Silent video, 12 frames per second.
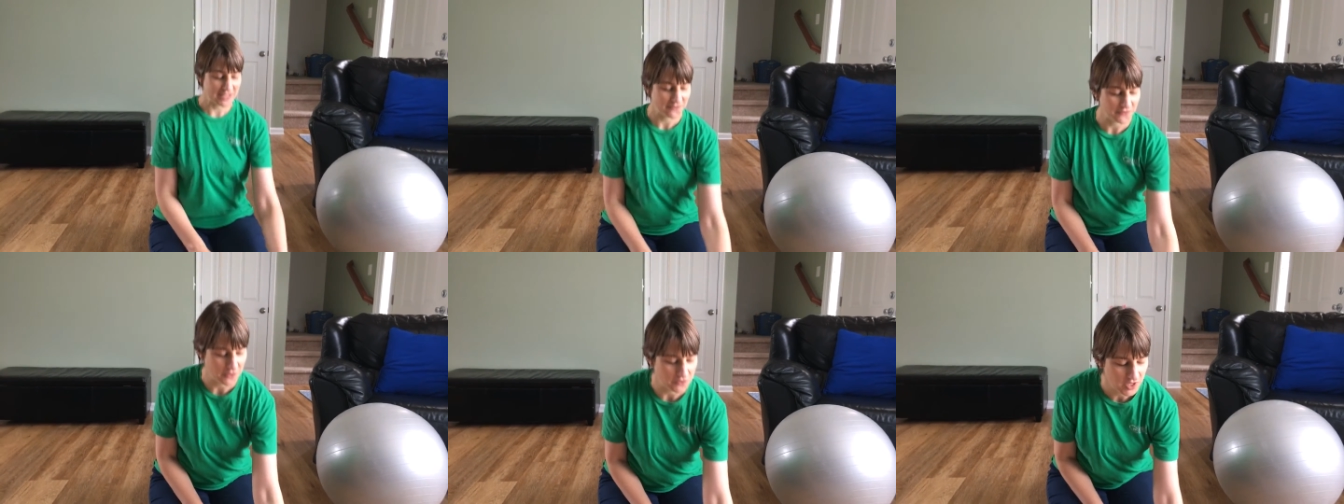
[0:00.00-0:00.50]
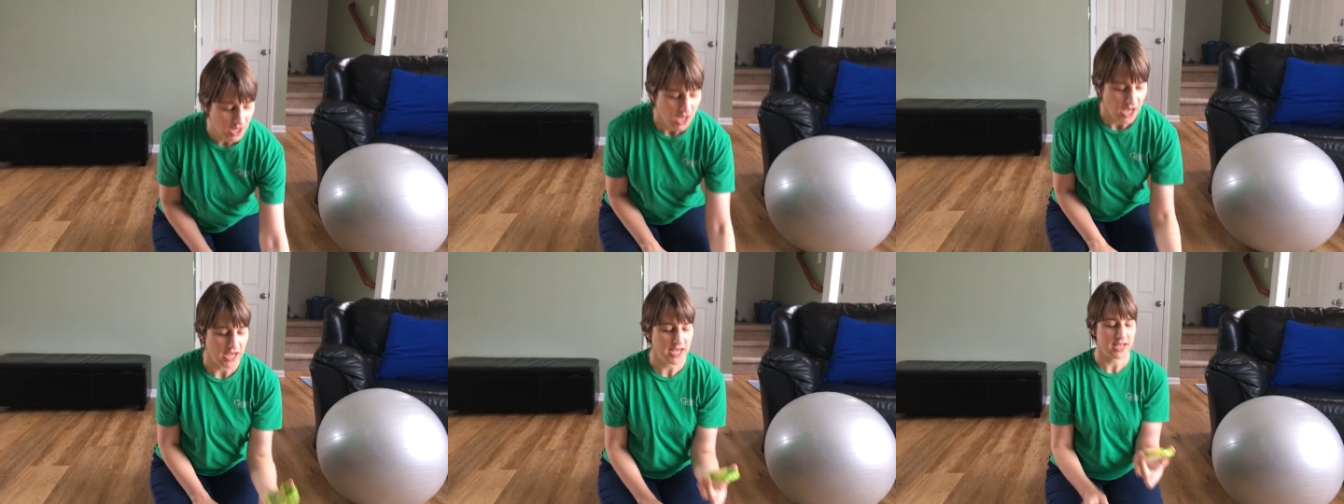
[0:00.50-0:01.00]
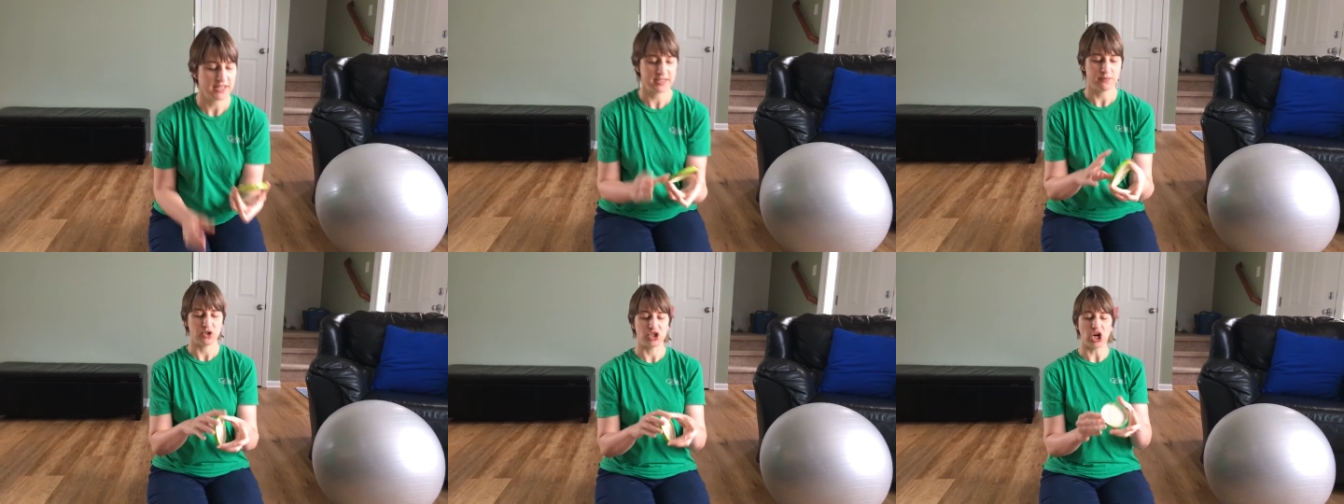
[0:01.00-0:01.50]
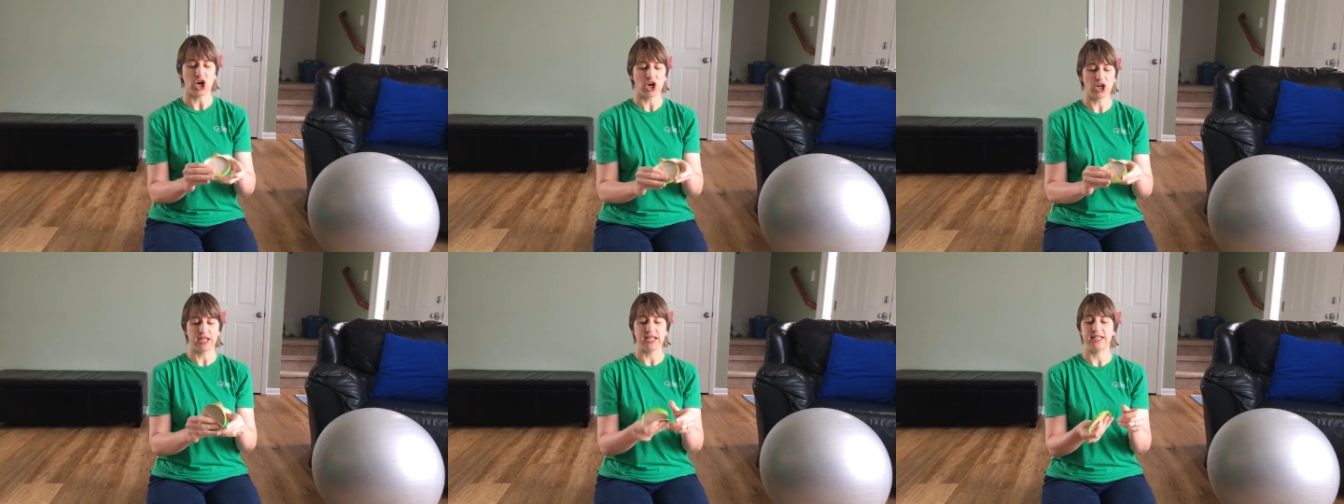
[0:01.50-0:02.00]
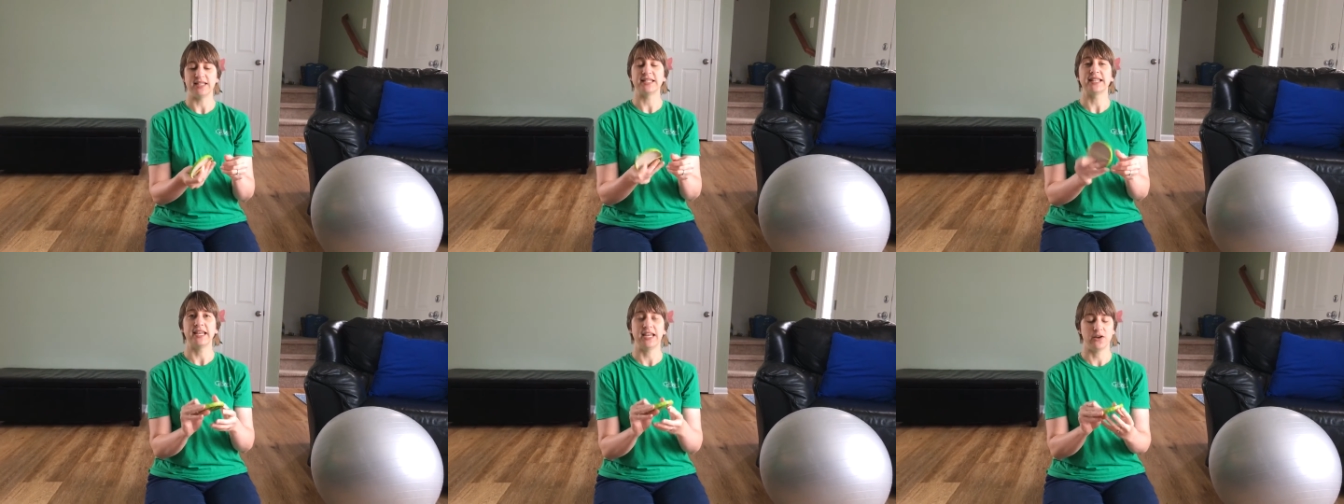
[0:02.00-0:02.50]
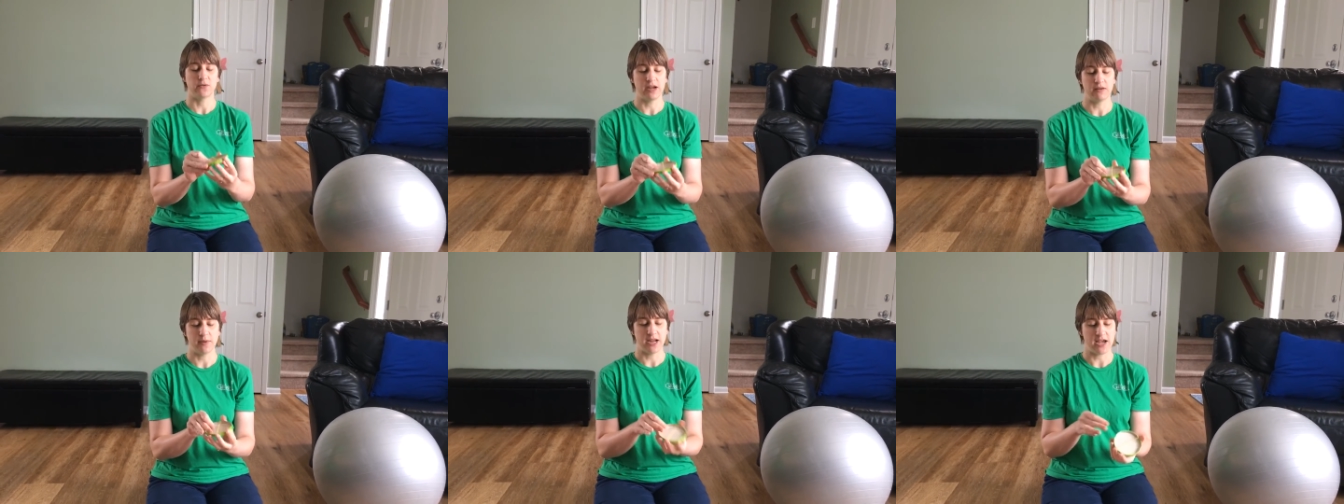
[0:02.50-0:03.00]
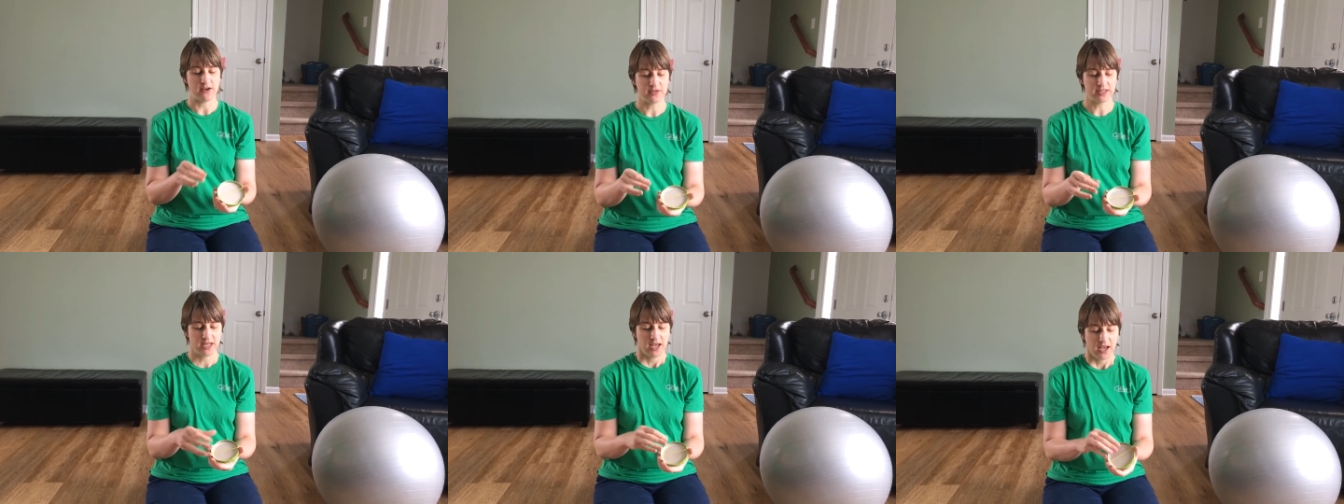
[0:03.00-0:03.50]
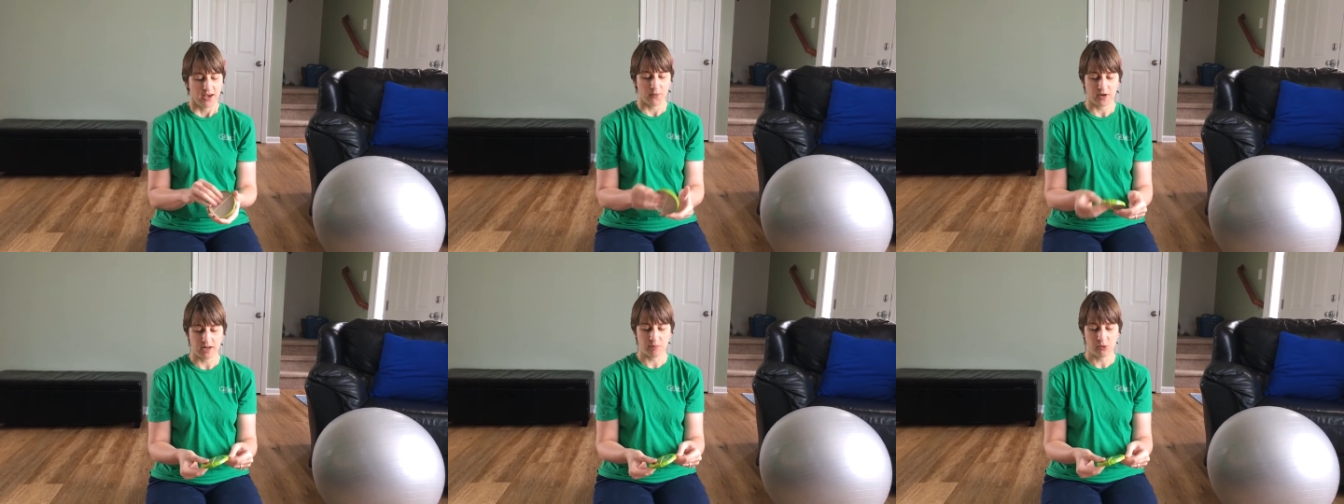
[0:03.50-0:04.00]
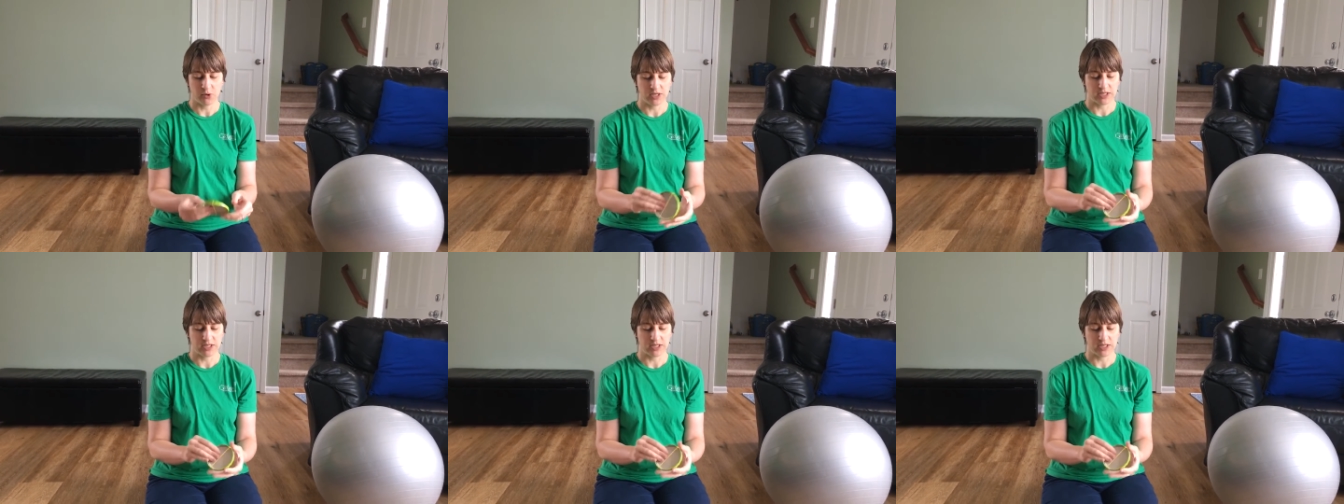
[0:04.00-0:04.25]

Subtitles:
I found. I had some jar lids laying around my house, and when I put